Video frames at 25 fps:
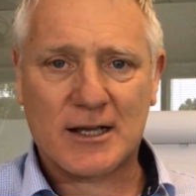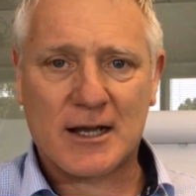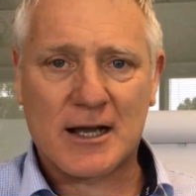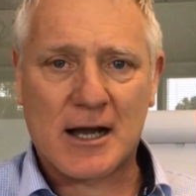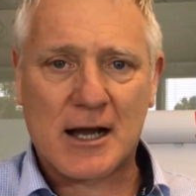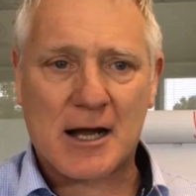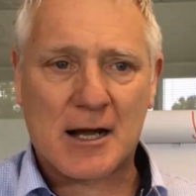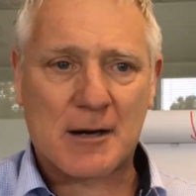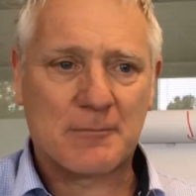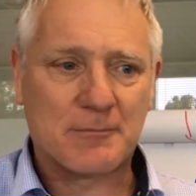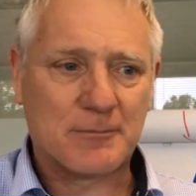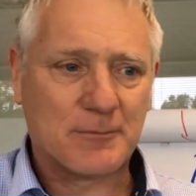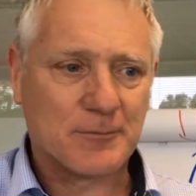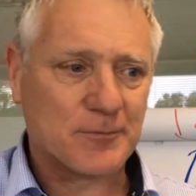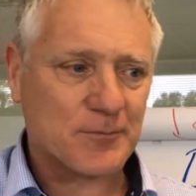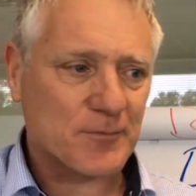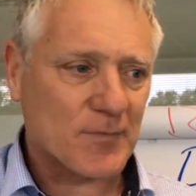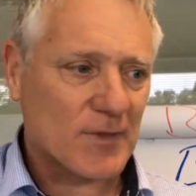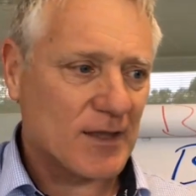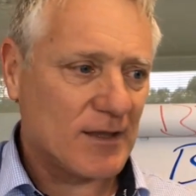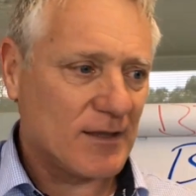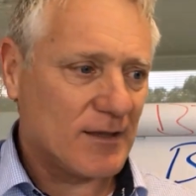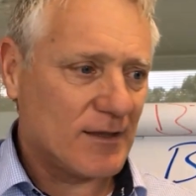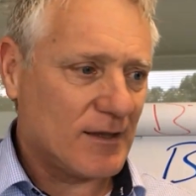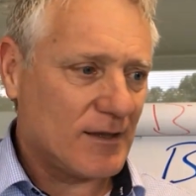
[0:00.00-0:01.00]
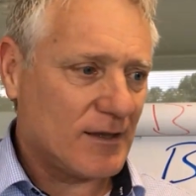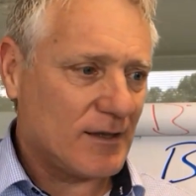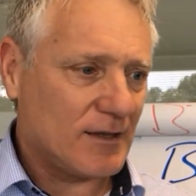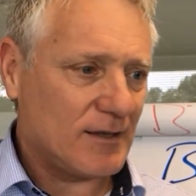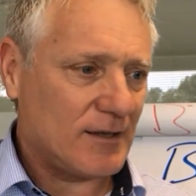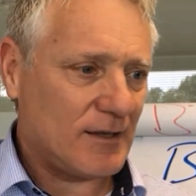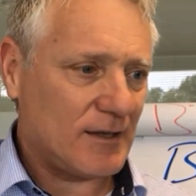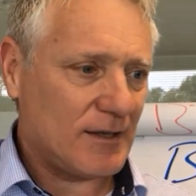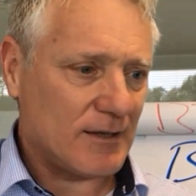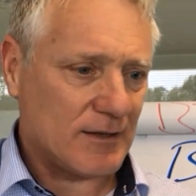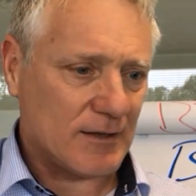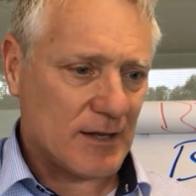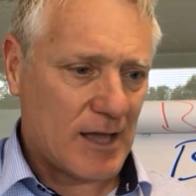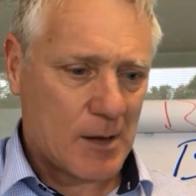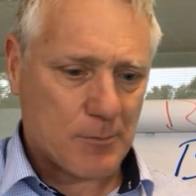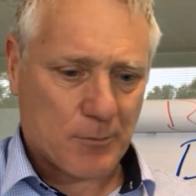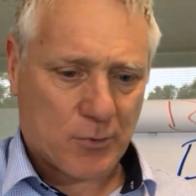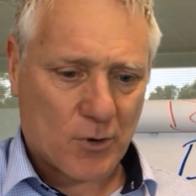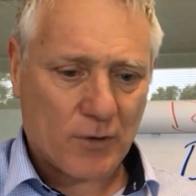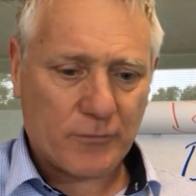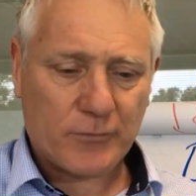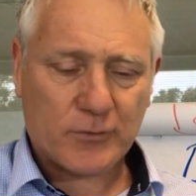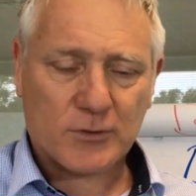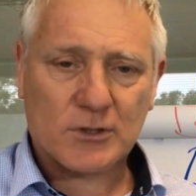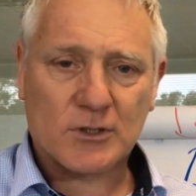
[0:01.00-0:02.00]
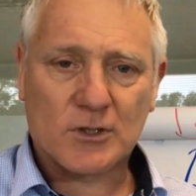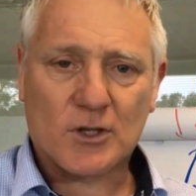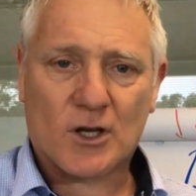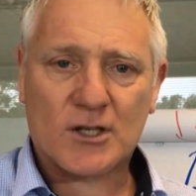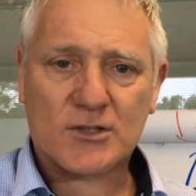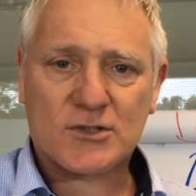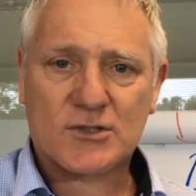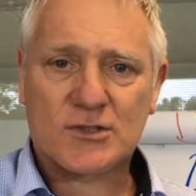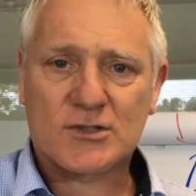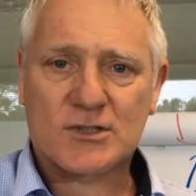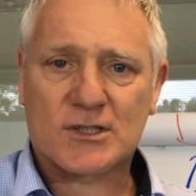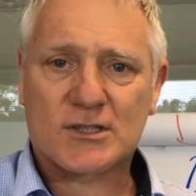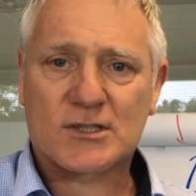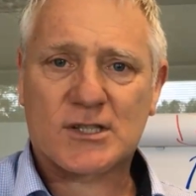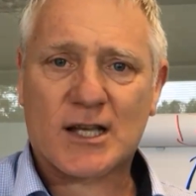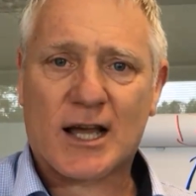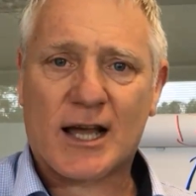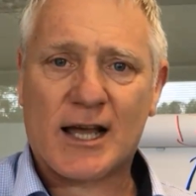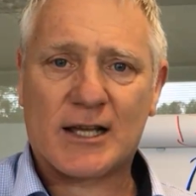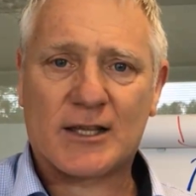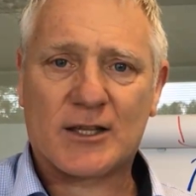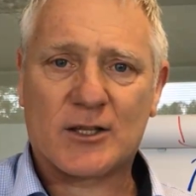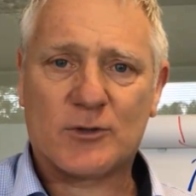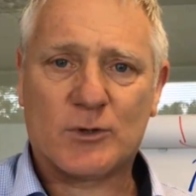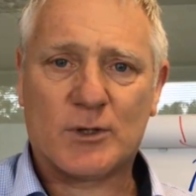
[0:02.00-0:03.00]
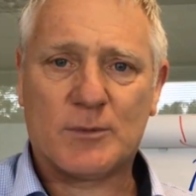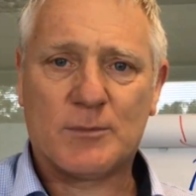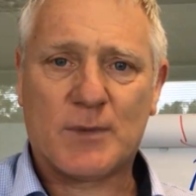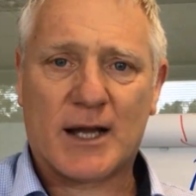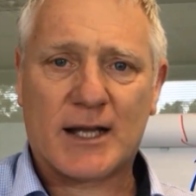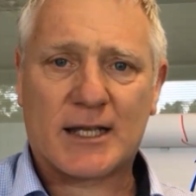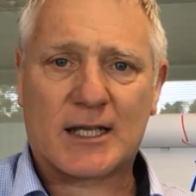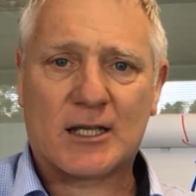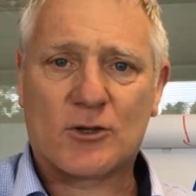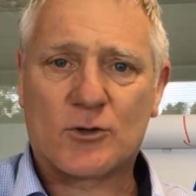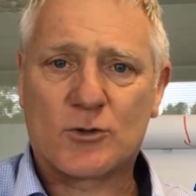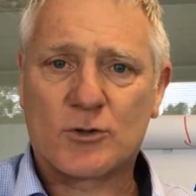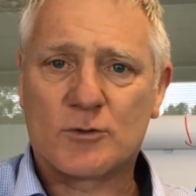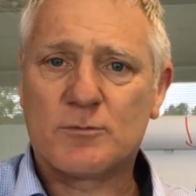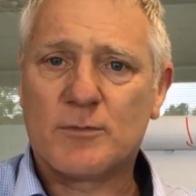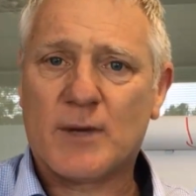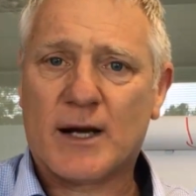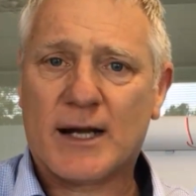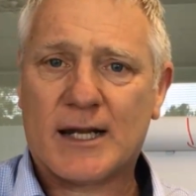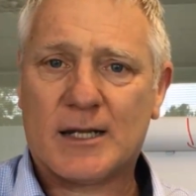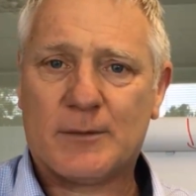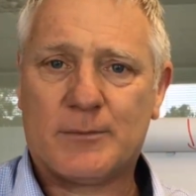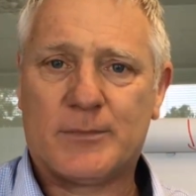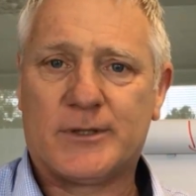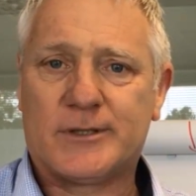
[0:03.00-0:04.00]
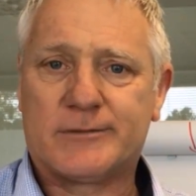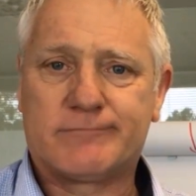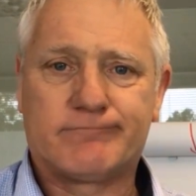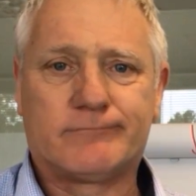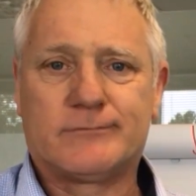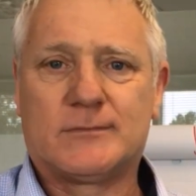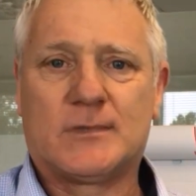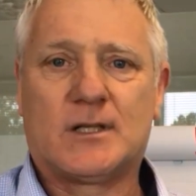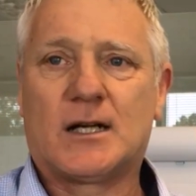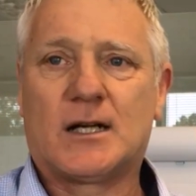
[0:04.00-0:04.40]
Our profit and losses are saying that we're making good money, but